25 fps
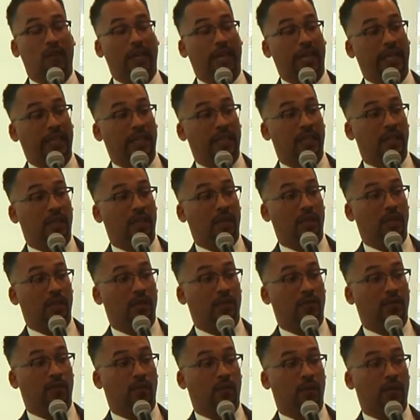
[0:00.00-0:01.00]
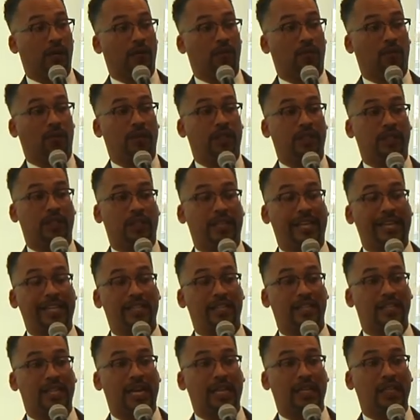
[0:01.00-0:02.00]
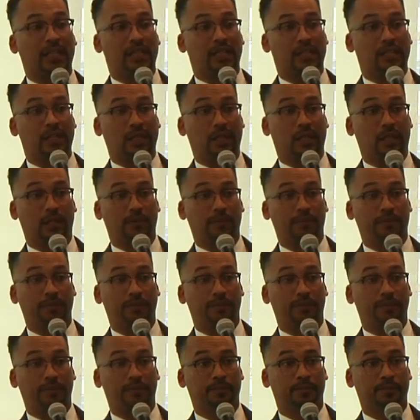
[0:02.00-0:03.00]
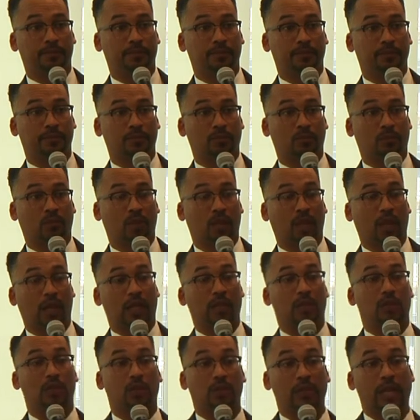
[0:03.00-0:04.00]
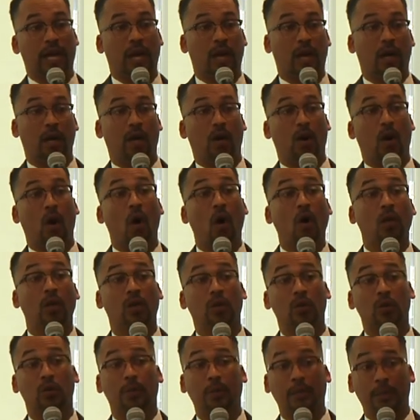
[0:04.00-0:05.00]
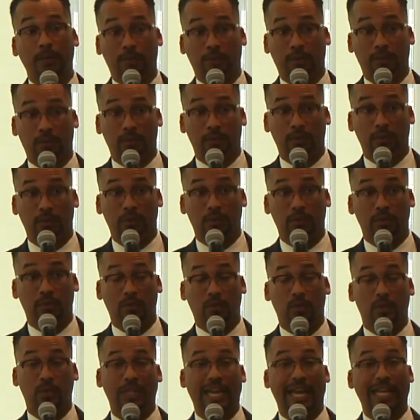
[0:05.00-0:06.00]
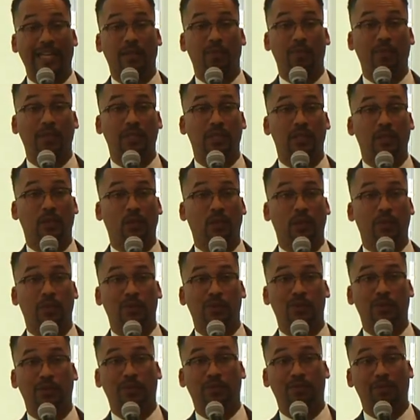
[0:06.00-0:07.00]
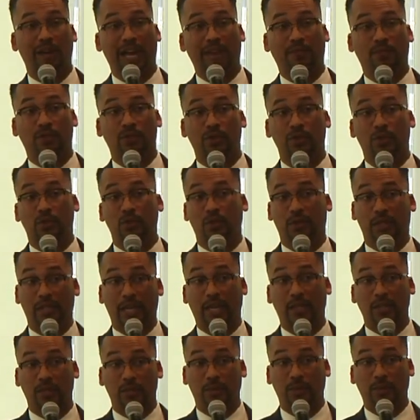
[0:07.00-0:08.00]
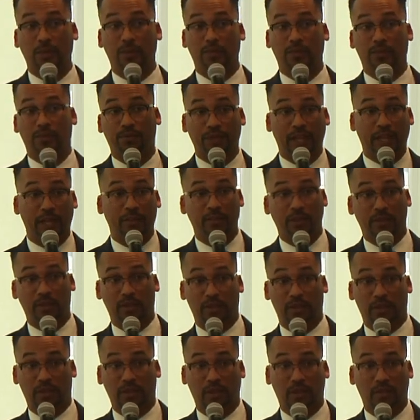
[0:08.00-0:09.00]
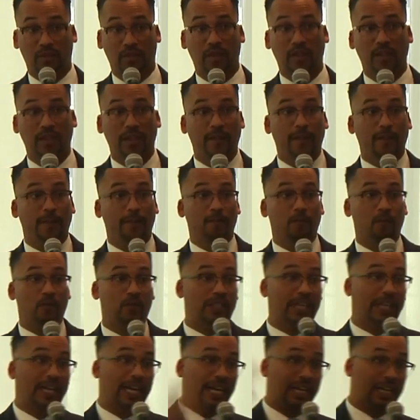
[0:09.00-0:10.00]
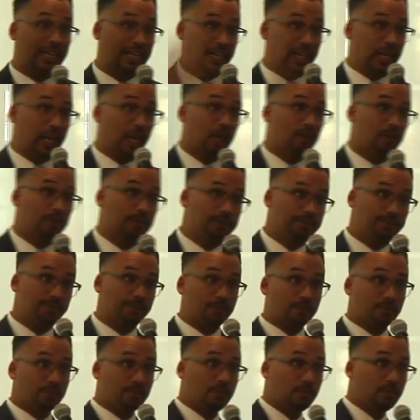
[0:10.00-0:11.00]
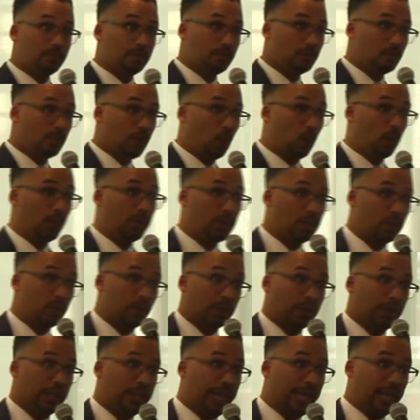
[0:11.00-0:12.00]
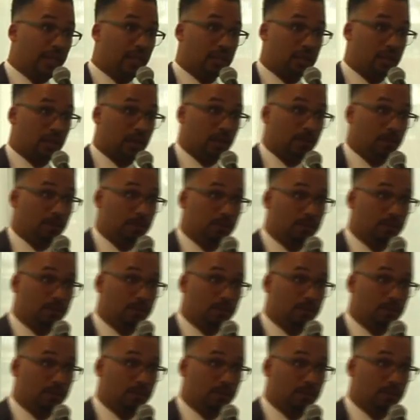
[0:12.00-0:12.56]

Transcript: And for whatever reason, they decided to sell. And so now, all of those people, which had to be somewhere between 500 to 1,000 people, families and stuff, they got to get out, which is what the gate is up.